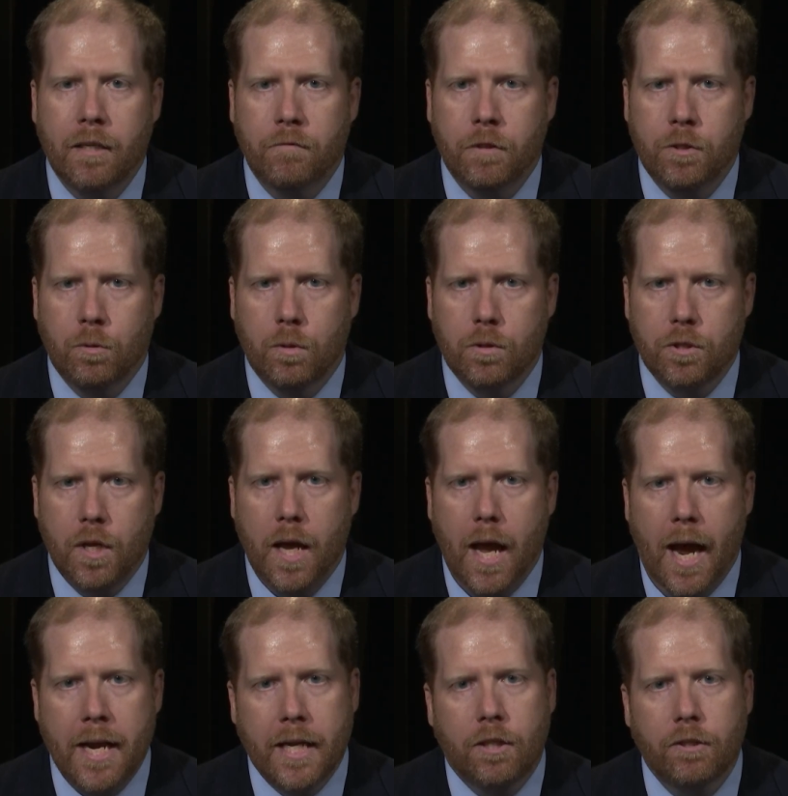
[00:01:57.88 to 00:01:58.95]
individuals
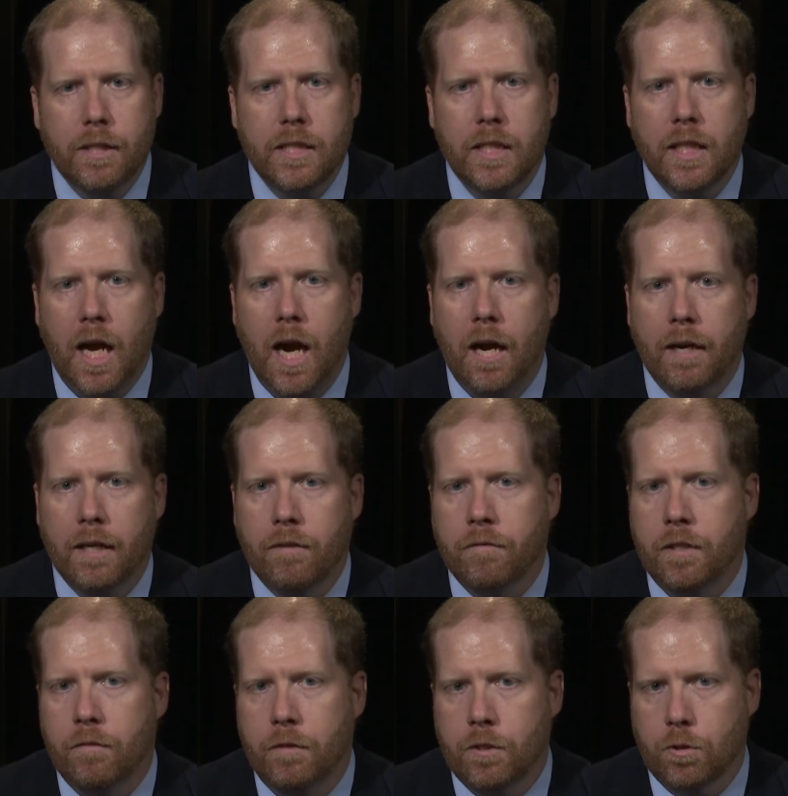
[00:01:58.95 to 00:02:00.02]
and increasing the hiring of
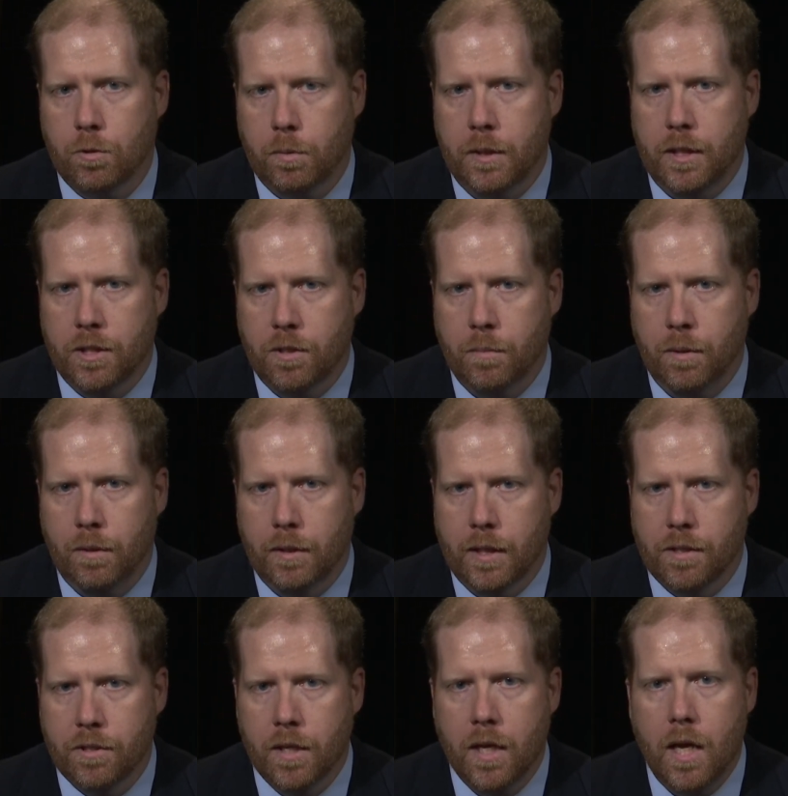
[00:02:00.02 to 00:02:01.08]
individuals with
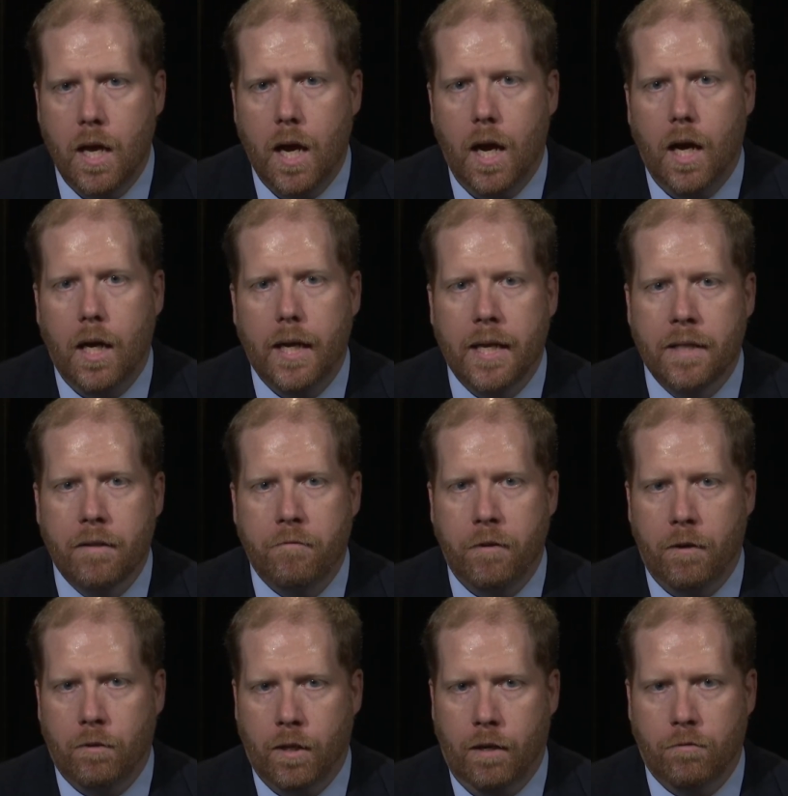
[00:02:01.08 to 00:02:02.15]
disabilities in the
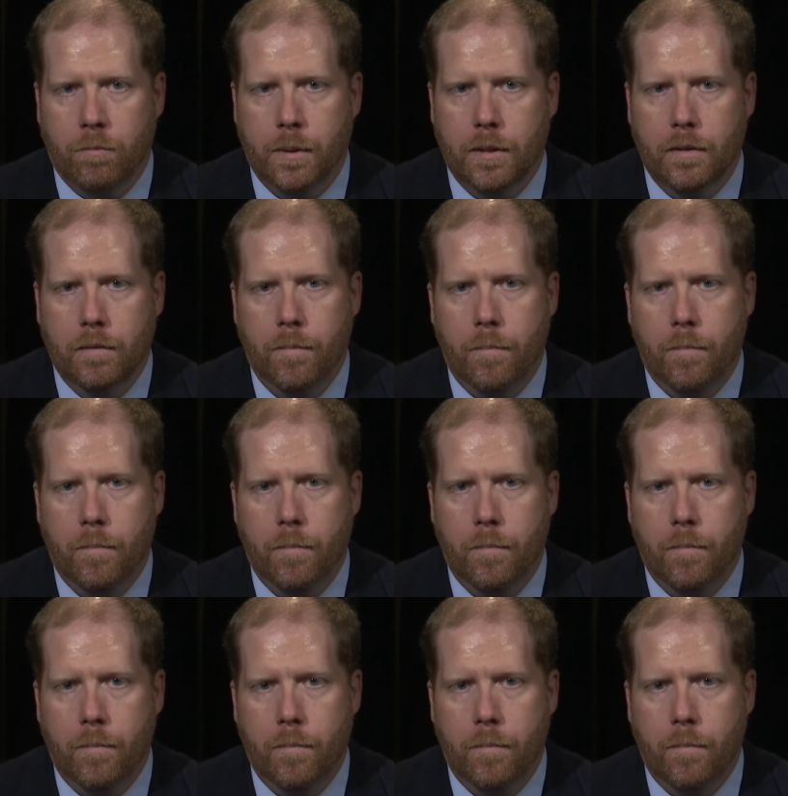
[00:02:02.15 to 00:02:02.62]
federal government.